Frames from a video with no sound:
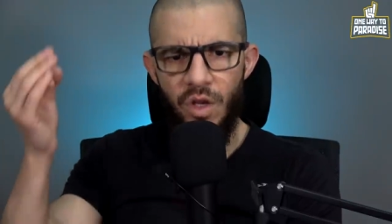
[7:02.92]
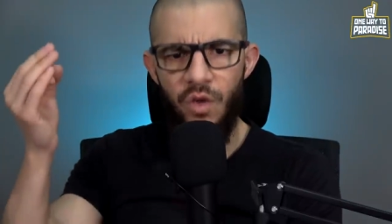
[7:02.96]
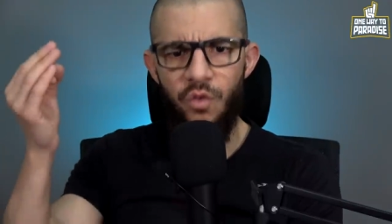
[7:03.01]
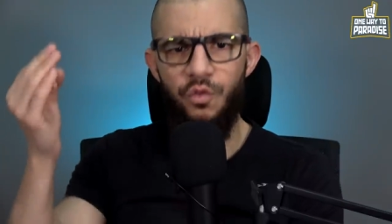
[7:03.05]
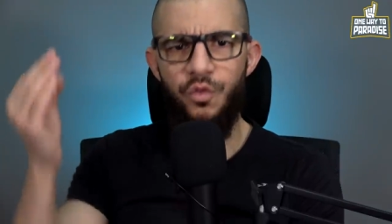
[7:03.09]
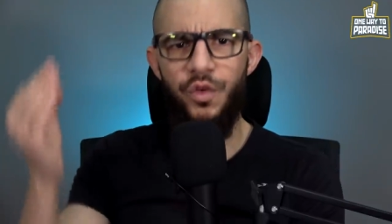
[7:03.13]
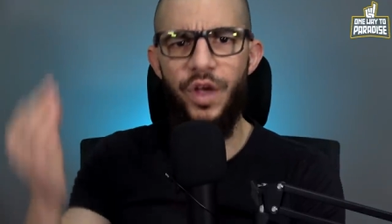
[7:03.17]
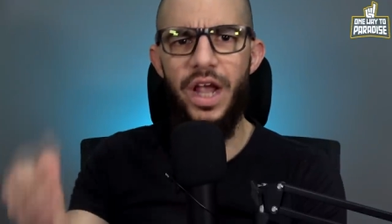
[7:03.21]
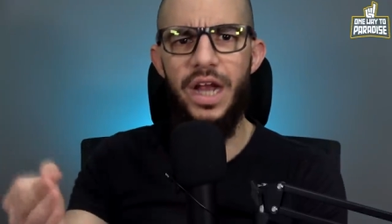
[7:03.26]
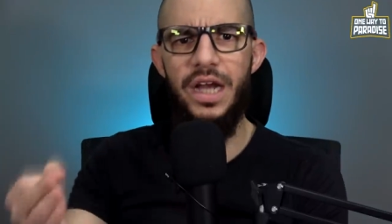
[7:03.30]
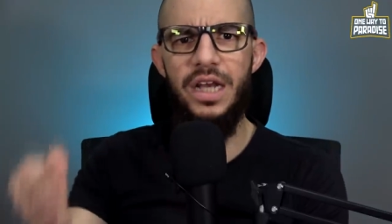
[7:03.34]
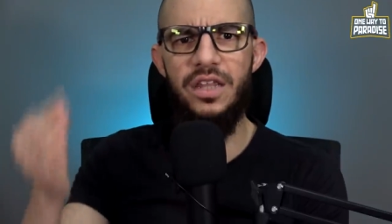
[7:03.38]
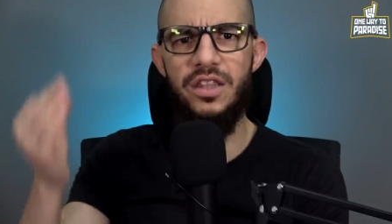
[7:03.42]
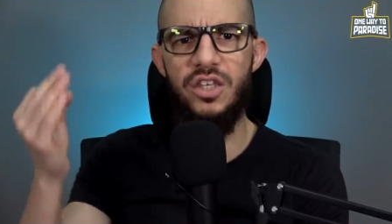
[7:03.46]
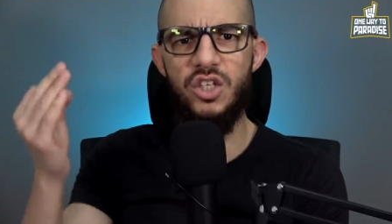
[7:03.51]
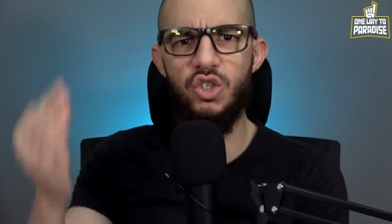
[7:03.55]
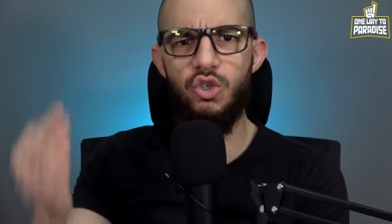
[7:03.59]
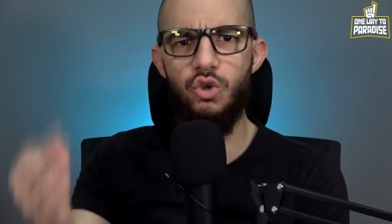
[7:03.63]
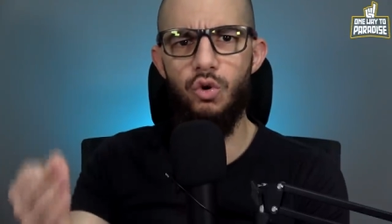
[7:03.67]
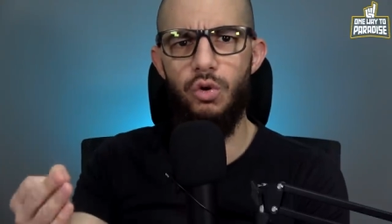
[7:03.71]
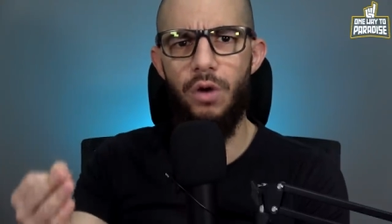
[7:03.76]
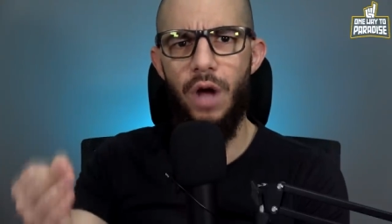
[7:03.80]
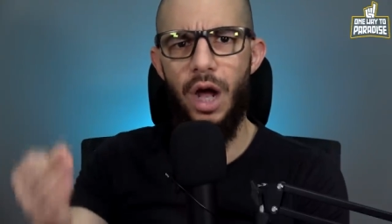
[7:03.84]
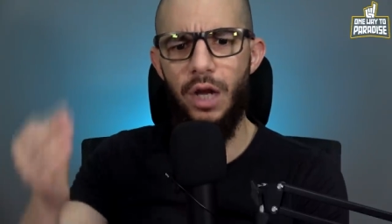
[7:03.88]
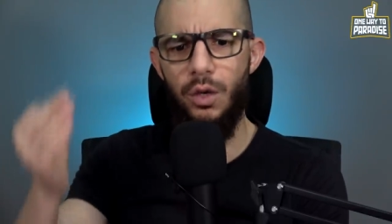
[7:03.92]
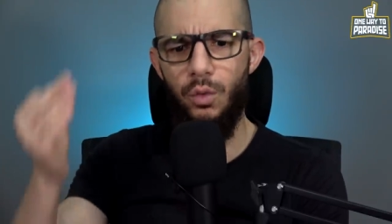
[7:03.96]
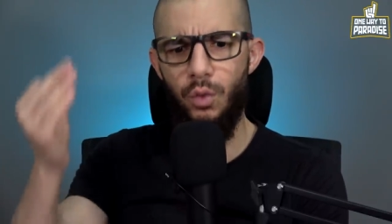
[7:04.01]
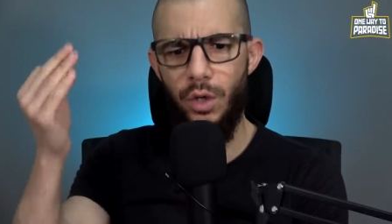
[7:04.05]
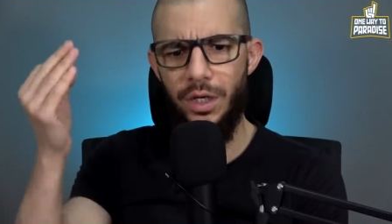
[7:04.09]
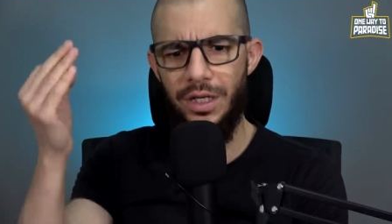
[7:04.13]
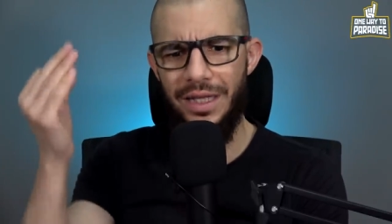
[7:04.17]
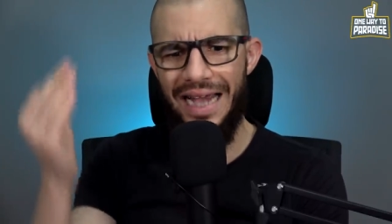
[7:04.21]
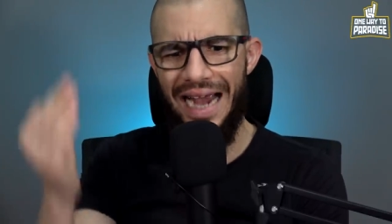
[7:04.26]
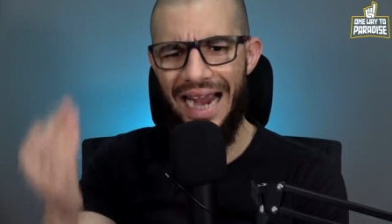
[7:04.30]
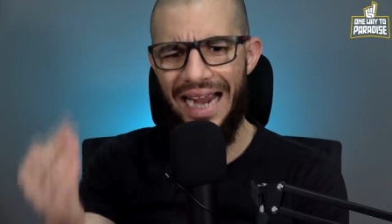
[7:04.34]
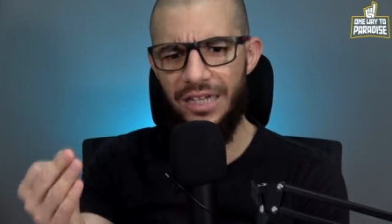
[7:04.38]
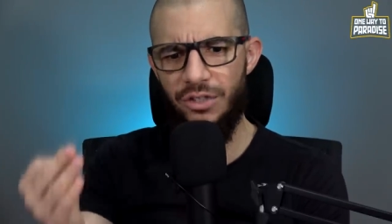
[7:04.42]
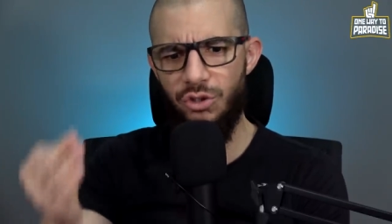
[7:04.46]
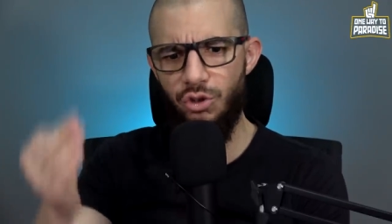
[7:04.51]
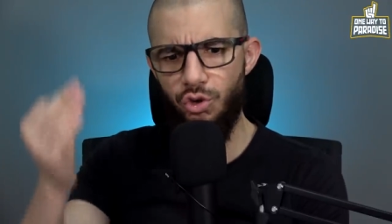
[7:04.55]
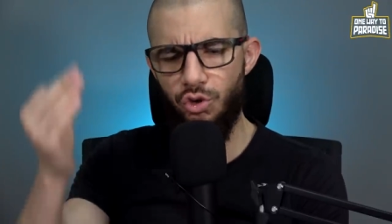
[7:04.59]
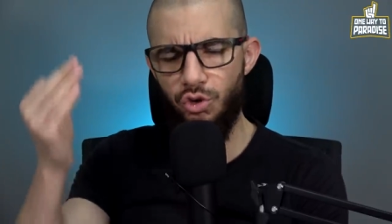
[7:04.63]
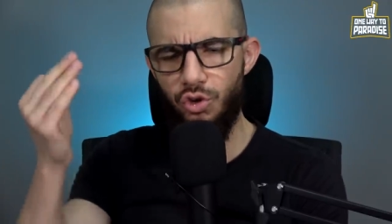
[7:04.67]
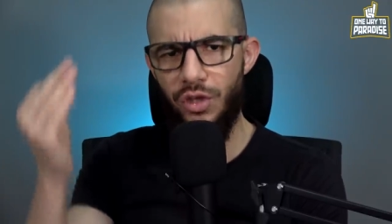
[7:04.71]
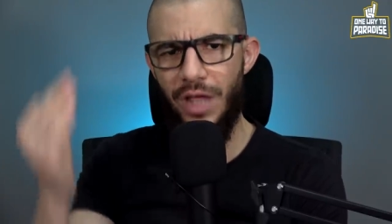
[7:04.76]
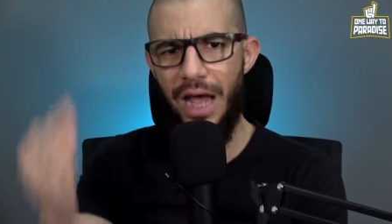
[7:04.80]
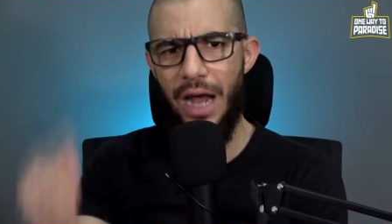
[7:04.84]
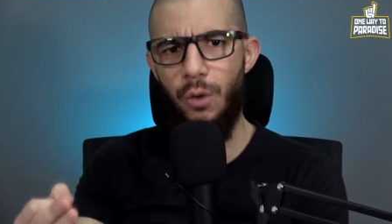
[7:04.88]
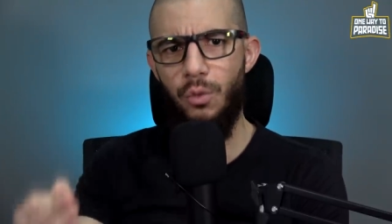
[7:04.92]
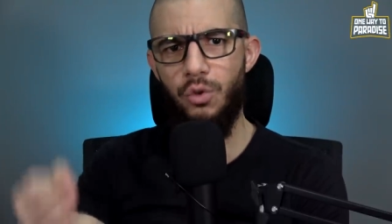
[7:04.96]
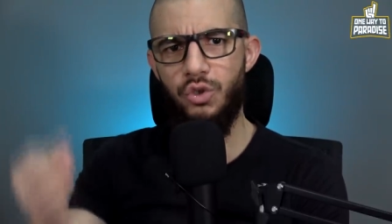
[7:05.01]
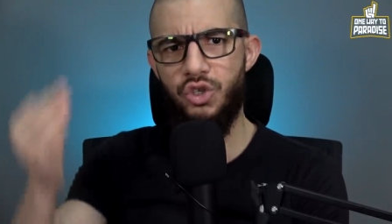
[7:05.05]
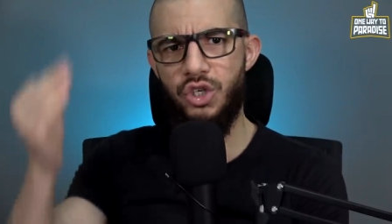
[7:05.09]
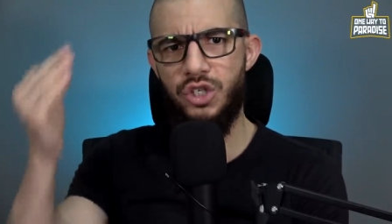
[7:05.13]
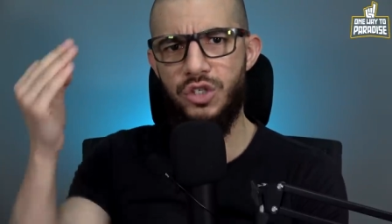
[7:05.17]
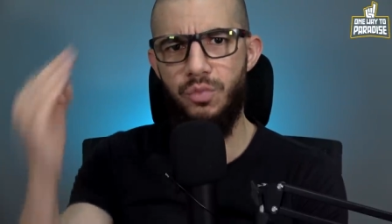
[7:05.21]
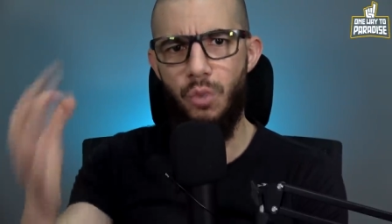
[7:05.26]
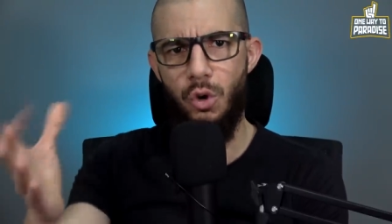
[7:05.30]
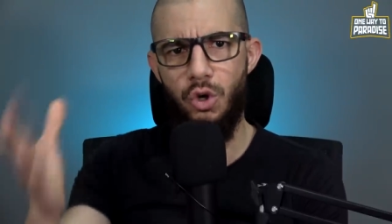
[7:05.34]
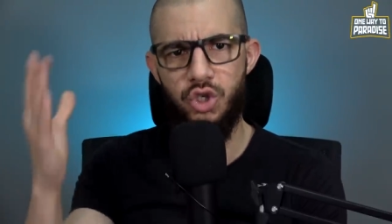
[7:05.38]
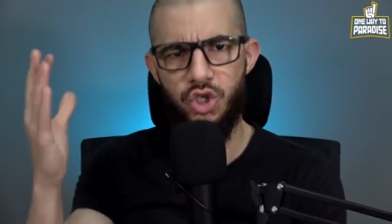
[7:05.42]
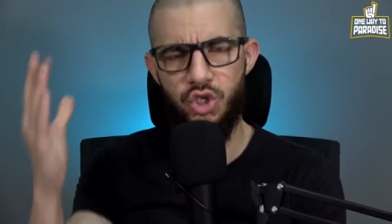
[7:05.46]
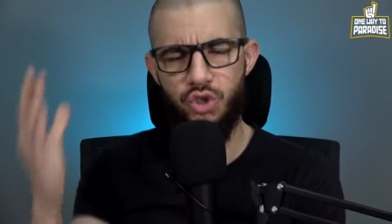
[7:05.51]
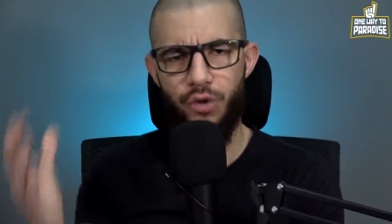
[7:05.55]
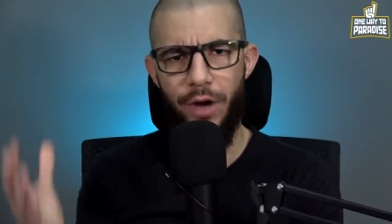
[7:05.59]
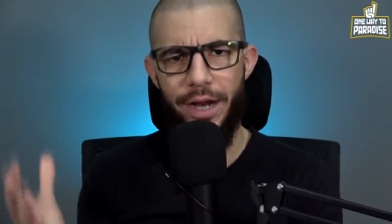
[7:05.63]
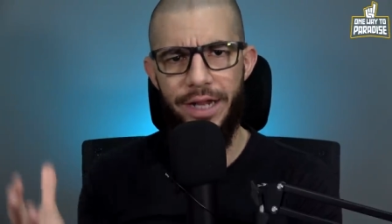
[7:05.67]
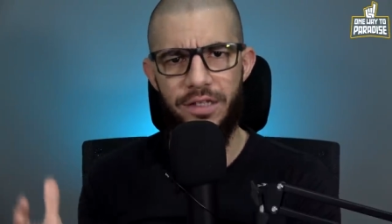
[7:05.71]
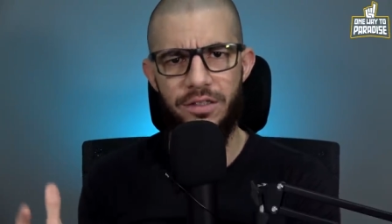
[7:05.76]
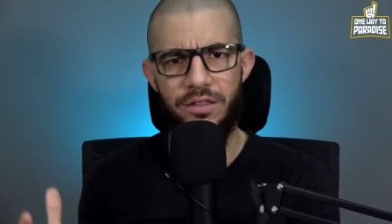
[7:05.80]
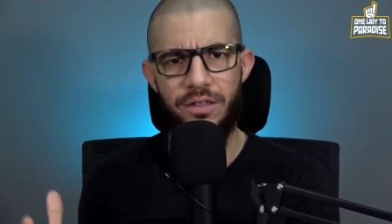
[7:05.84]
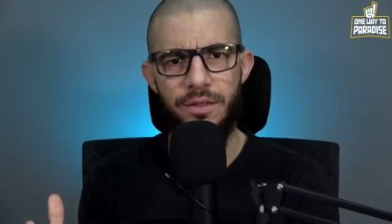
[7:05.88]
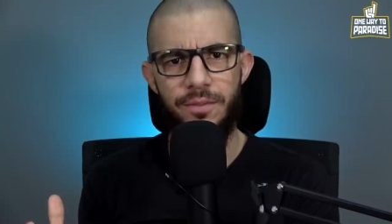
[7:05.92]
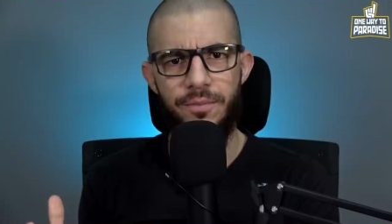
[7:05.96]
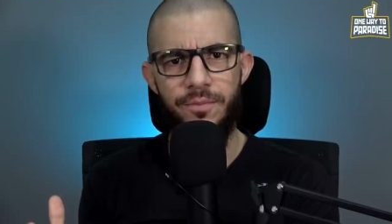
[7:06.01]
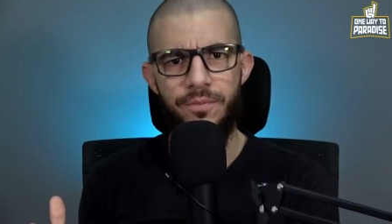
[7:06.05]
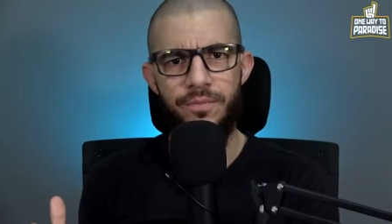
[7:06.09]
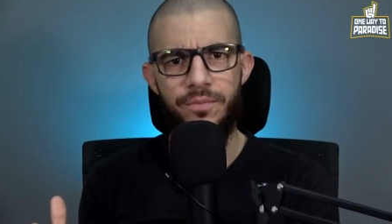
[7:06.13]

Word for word: Verily this Qur'an will guide you to that which is more straight.